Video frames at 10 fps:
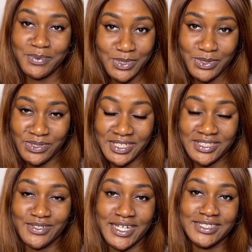tutorial, as
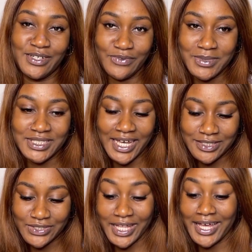you can tell from the
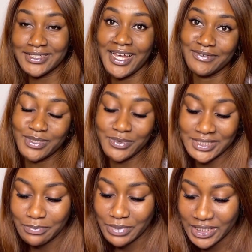title. I actually have somewhere to
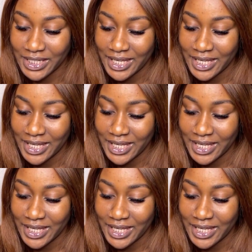be